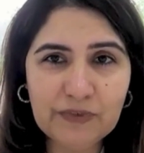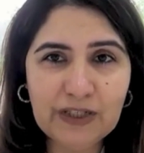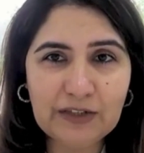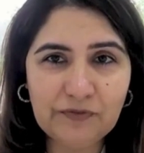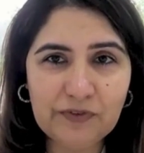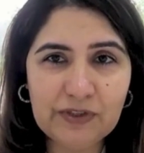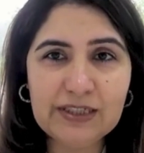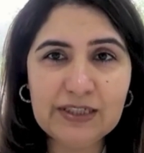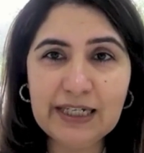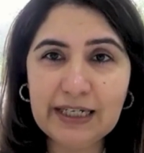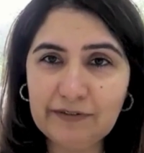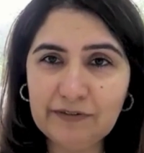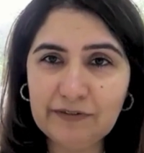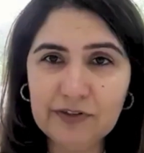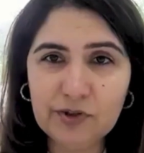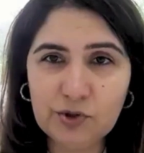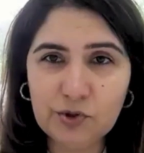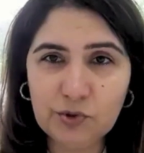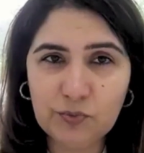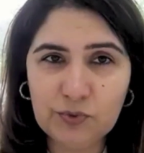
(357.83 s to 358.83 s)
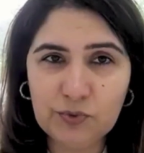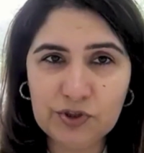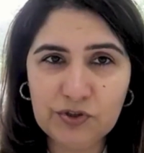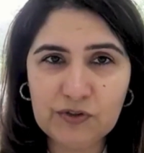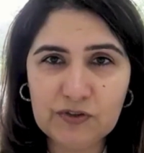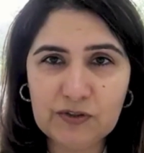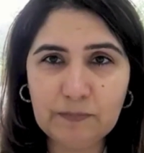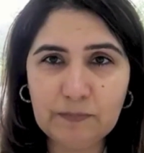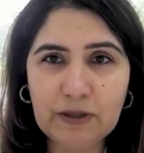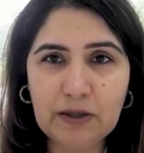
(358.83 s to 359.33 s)
that we delve into, which
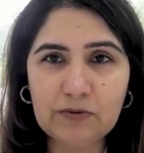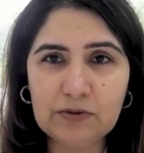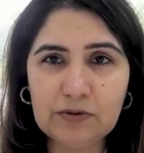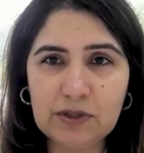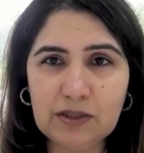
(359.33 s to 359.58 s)
is about